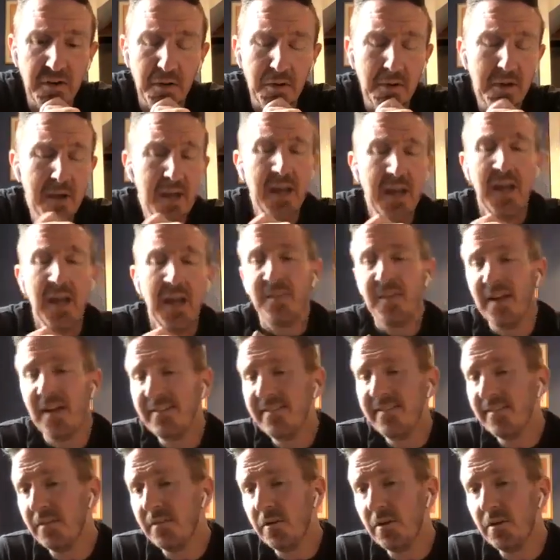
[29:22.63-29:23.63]
So
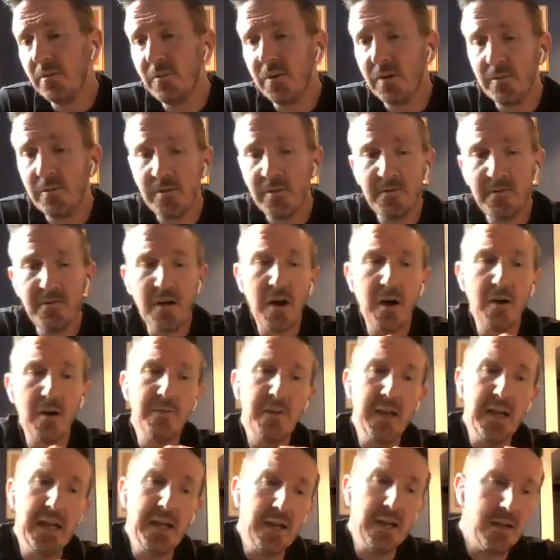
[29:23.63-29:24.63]
that's a little more
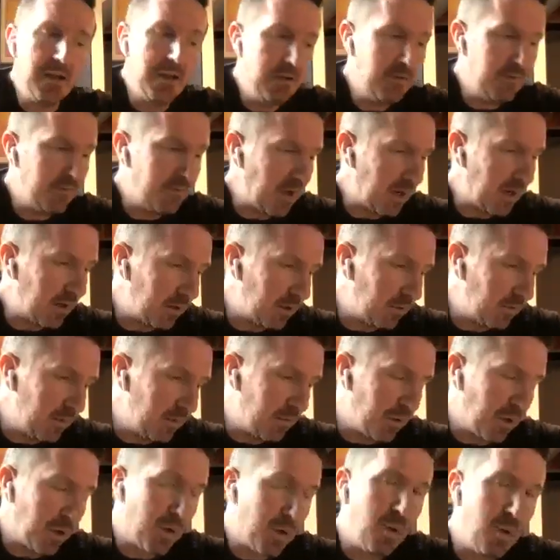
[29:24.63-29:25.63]
revolving. We've got a
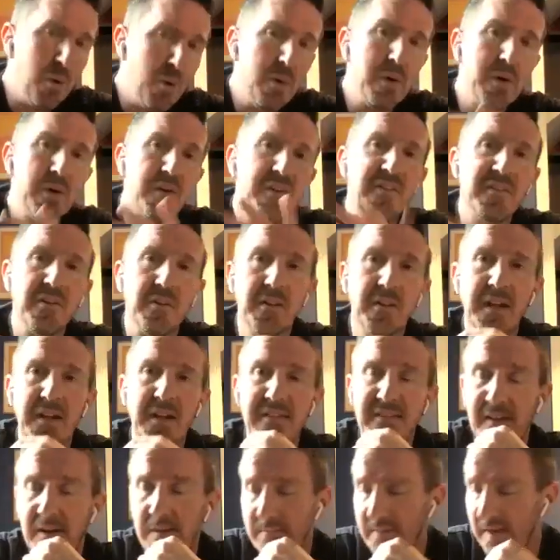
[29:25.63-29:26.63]
little bit more core. So
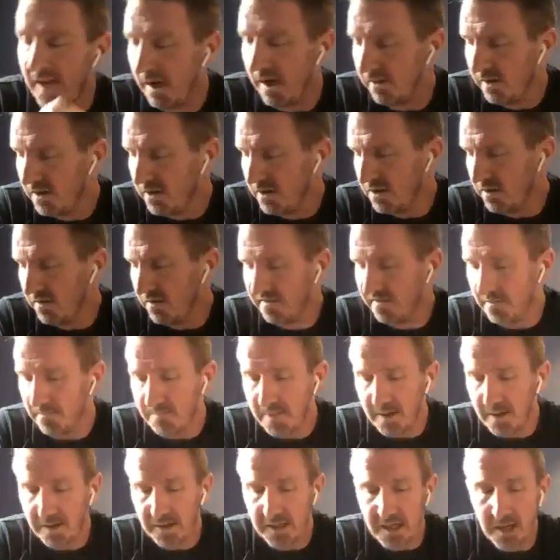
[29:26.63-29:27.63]
let's come down and do
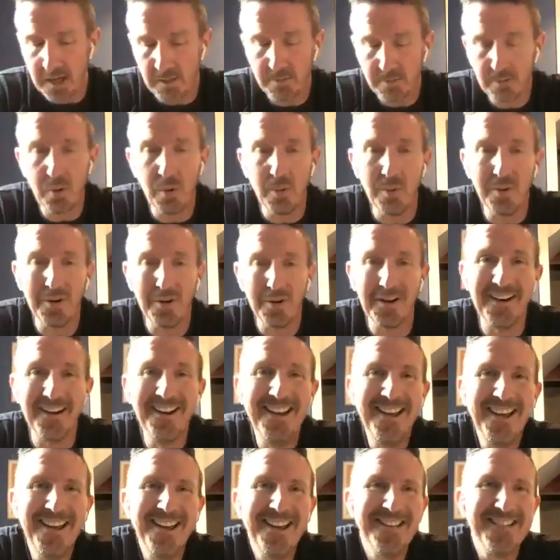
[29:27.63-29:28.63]
some belly up
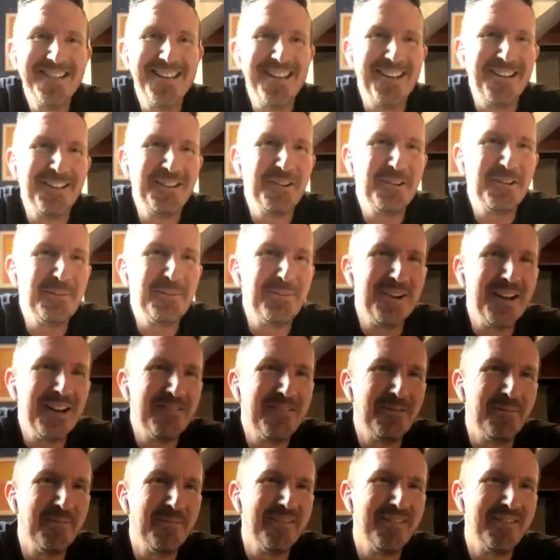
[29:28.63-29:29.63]
core. Take a little
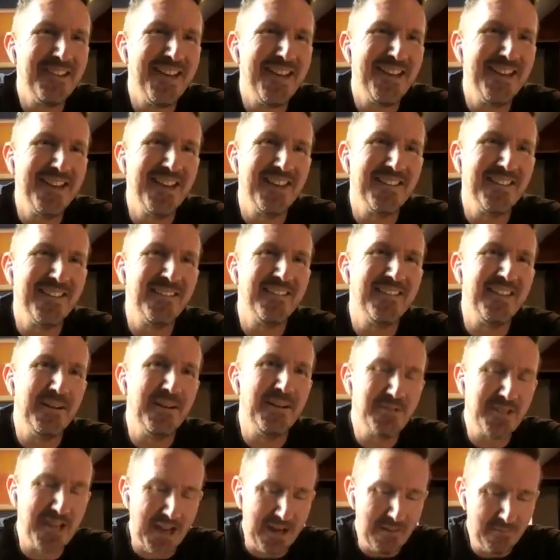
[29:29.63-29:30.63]
break from standing at the
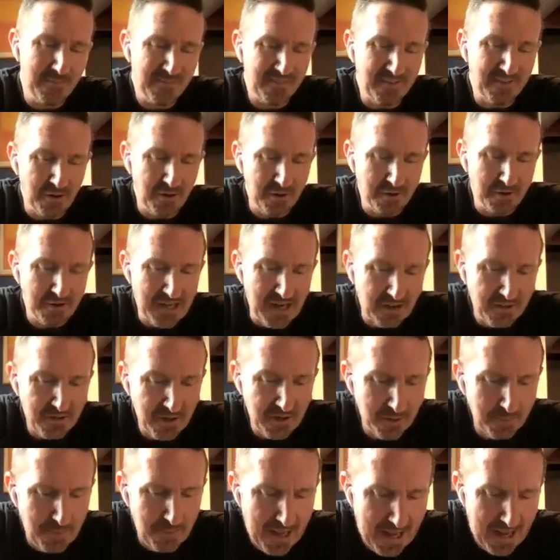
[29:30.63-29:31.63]
same time. So
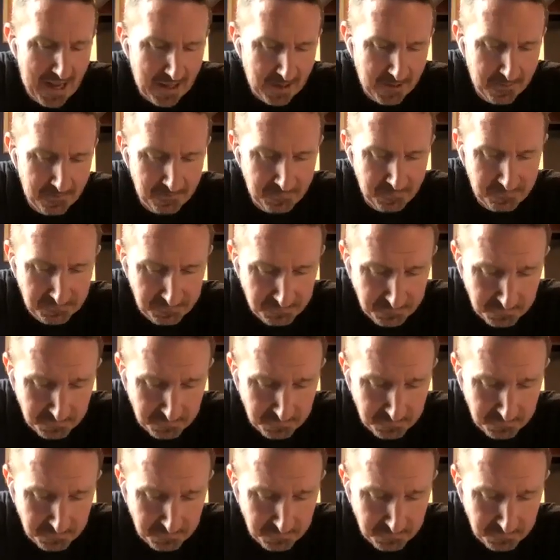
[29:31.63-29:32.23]
down to your back.